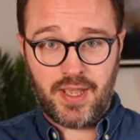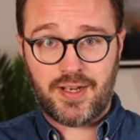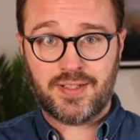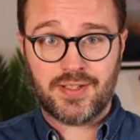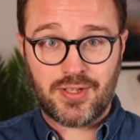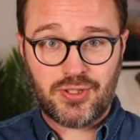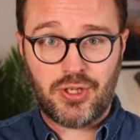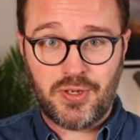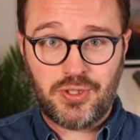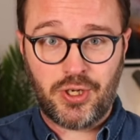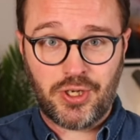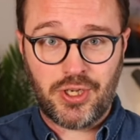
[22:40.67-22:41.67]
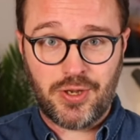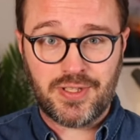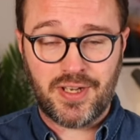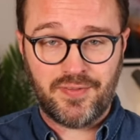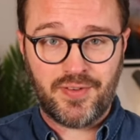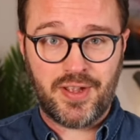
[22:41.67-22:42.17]
because that's as soon as you could use
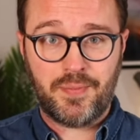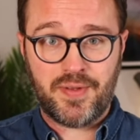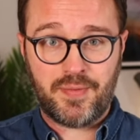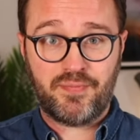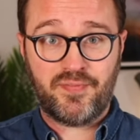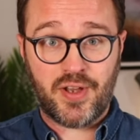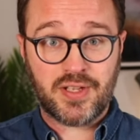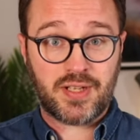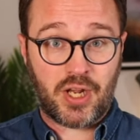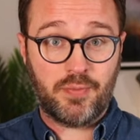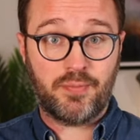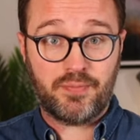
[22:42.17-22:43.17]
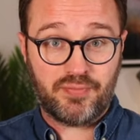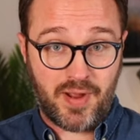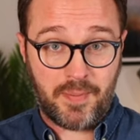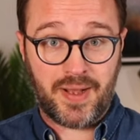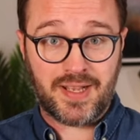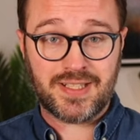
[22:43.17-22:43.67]
it for your first home,
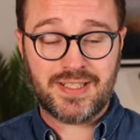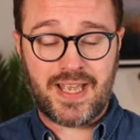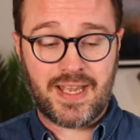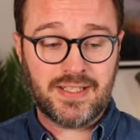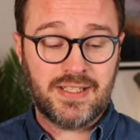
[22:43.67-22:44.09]
remember, as I said,